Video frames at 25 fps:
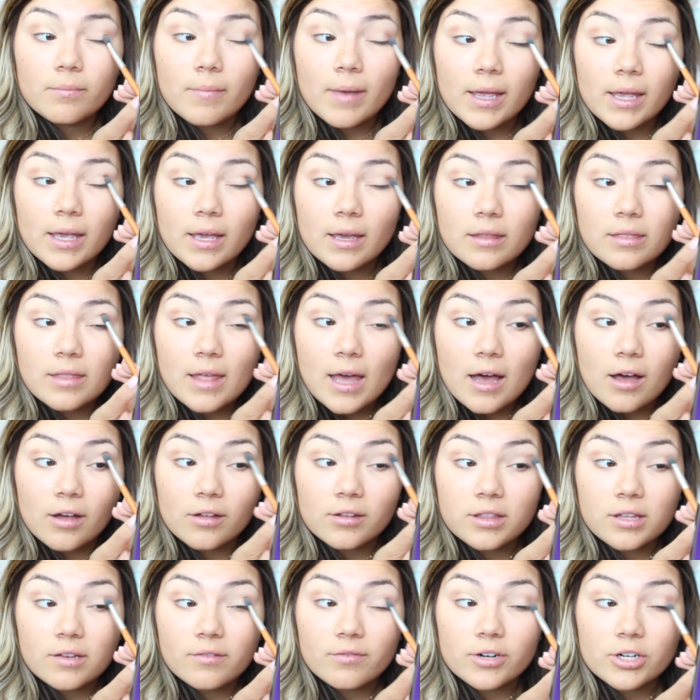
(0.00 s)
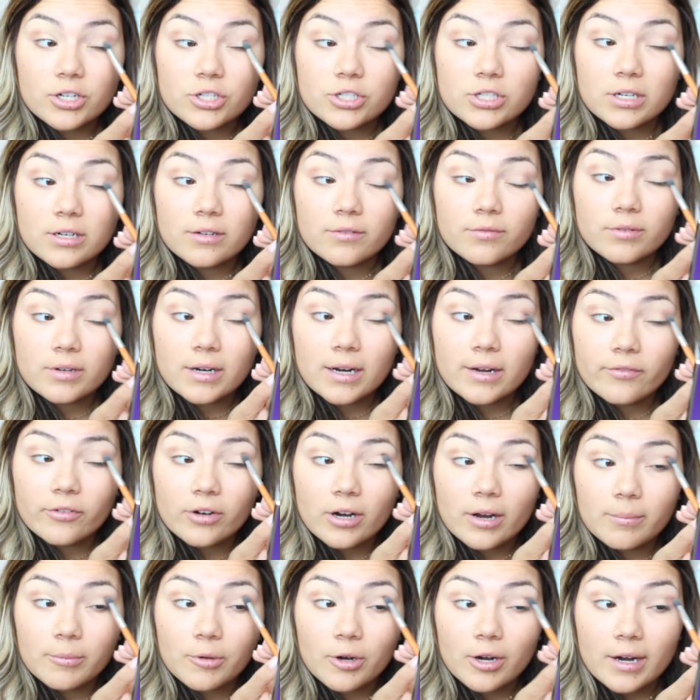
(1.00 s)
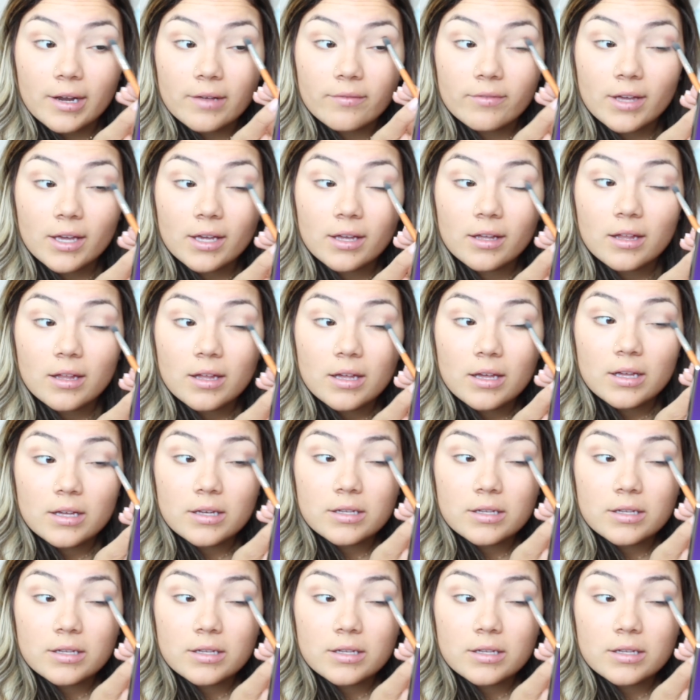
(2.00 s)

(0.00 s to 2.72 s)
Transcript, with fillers: making the healthy version of whatever I'm craving.